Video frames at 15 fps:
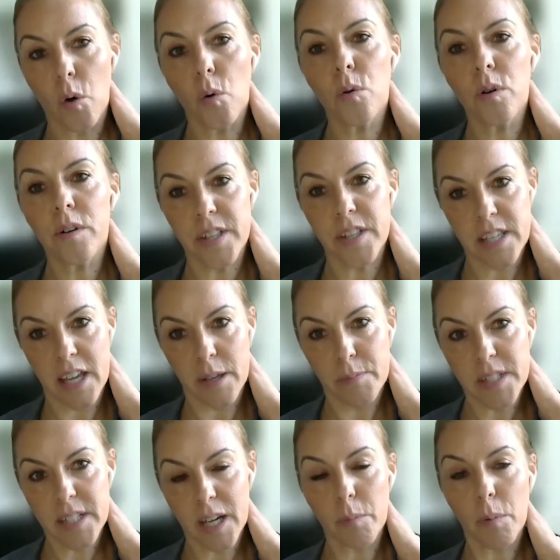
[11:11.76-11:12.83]
all of the
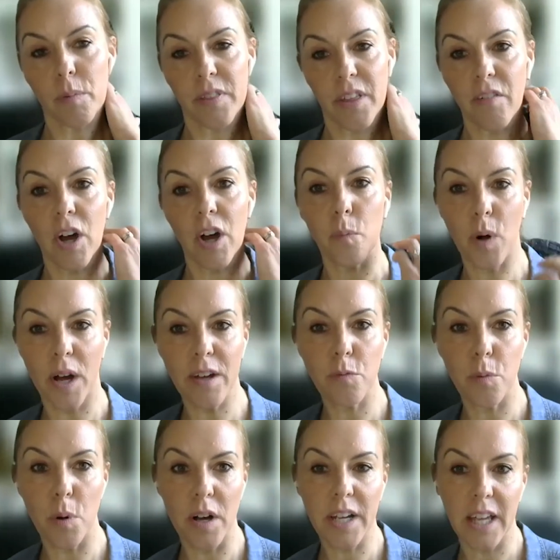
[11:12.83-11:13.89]
teams to come up with their own way
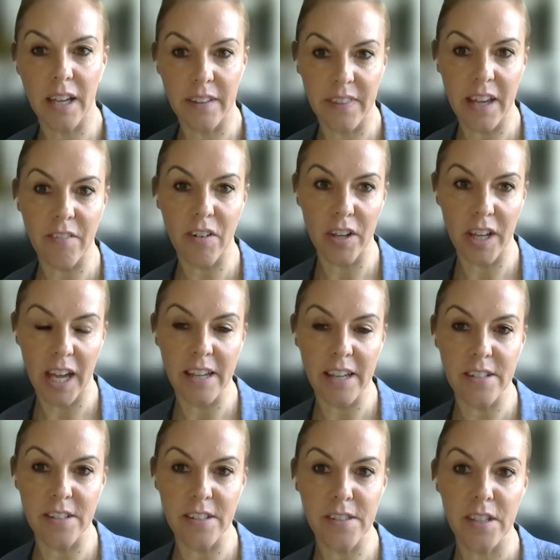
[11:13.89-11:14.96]
of working and their own
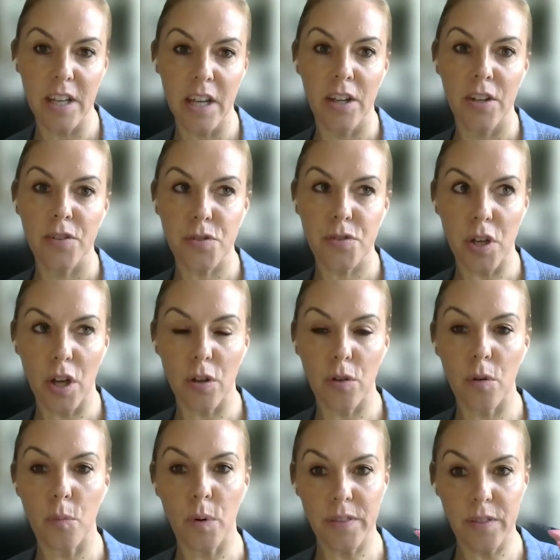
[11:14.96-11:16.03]
cadence.
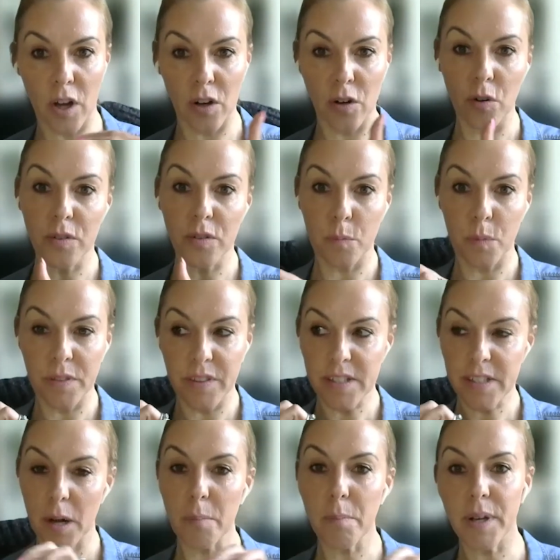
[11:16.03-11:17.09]
So along with
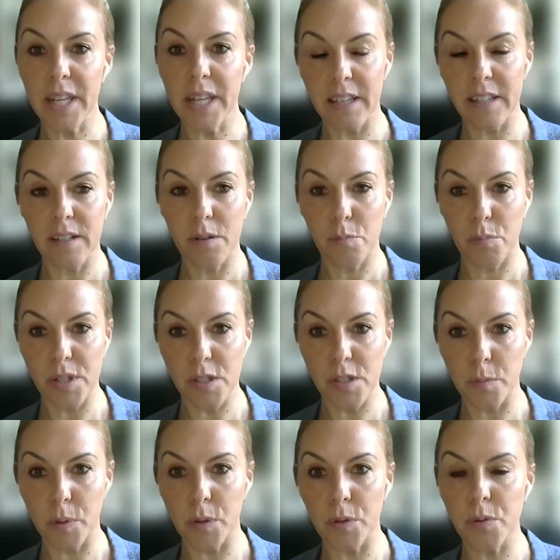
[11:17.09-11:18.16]
these company
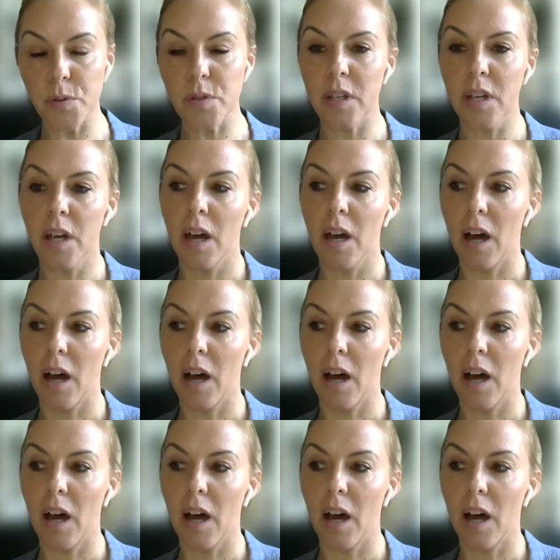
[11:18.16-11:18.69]
principles,